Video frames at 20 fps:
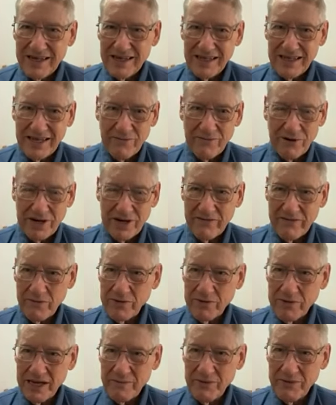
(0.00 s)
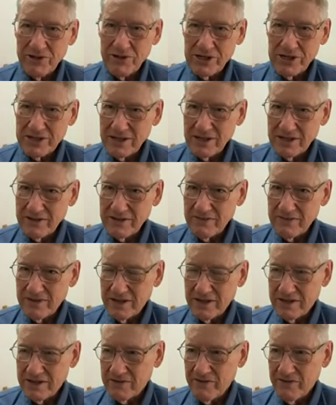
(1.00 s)
They were never playing music on the
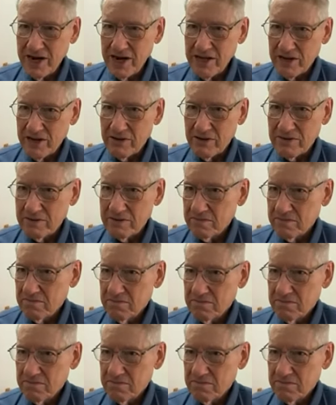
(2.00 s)
on the radio.